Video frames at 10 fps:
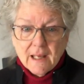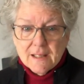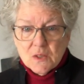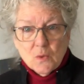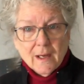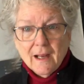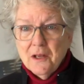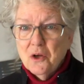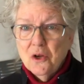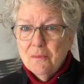is what I
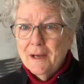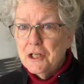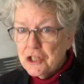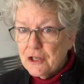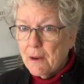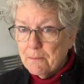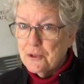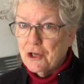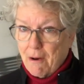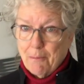call my chop
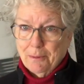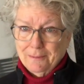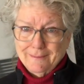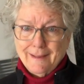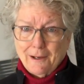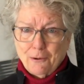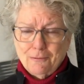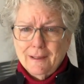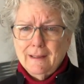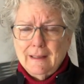chop. Now,
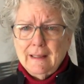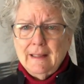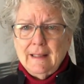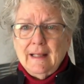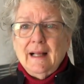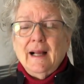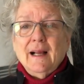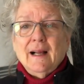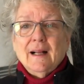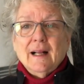
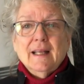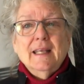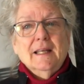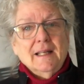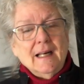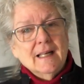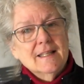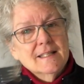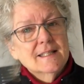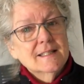again,
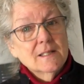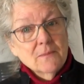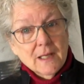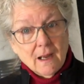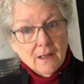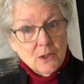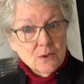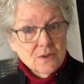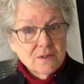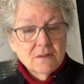this is something I
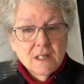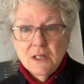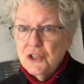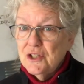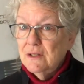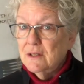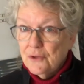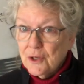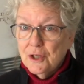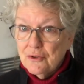use to teach in
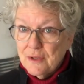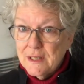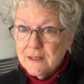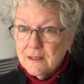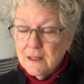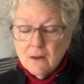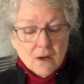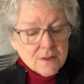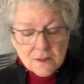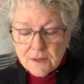other countries. It
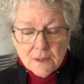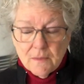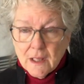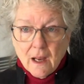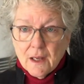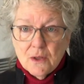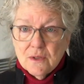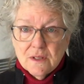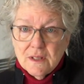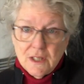also is something I
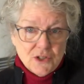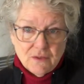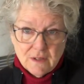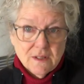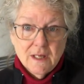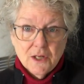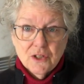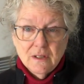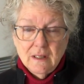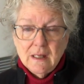use to teach in this
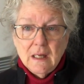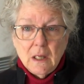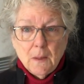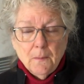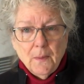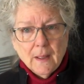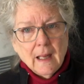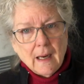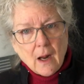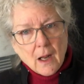nation. But
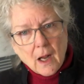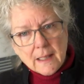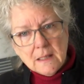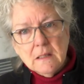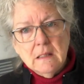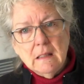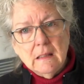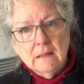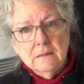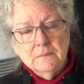in
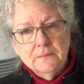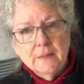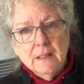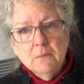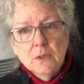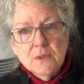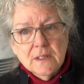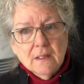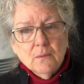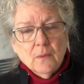
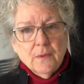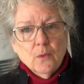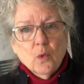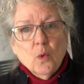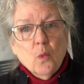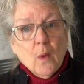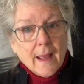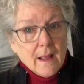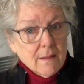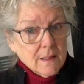music, the
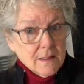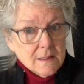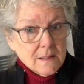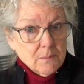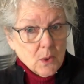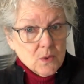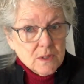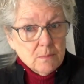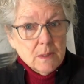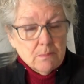way that it's supposed to be